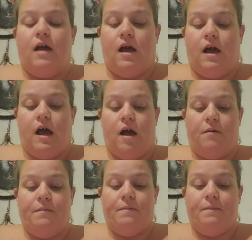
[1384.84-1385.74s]

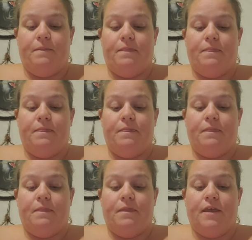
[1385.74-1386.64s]
Um,
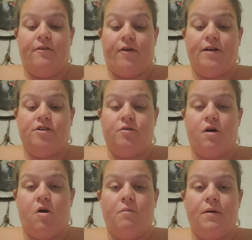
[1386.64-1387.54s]
if I do a
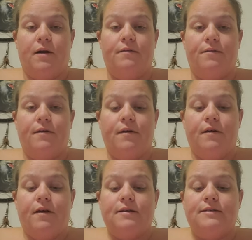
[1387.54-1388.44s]
home birth,
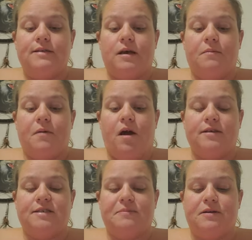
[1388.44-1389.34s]
some
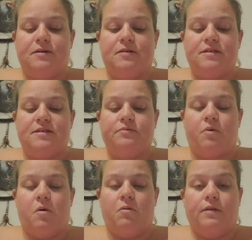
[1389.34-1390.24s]
hospitals
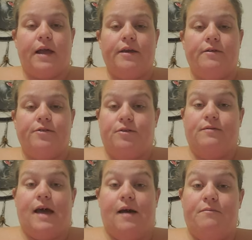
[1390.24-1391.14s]
won't let you do
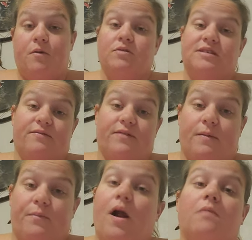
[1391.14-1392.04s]
that. Most of
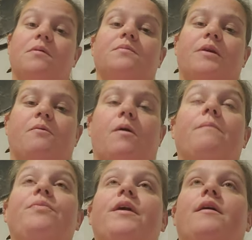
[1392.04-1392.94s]
them probably
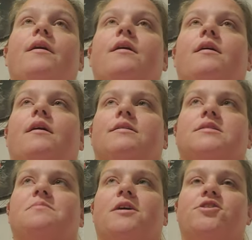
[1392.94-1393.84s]
won't,
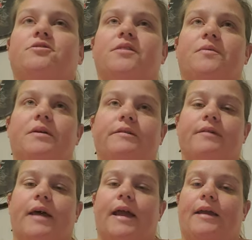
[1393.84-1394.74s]
especially with
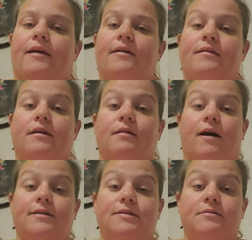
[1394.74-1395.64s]
like the
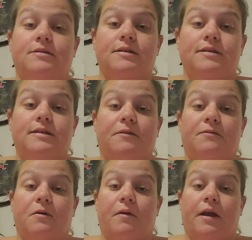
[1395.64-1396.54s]
lawsuits and stuff
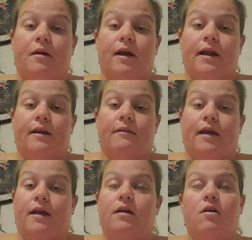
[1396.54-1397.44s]
going on and
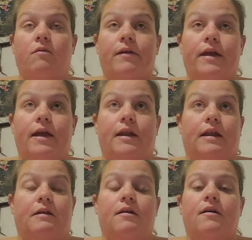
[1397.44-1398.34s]
like COVID.
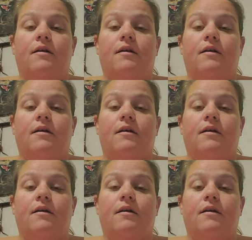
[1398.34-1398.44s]
And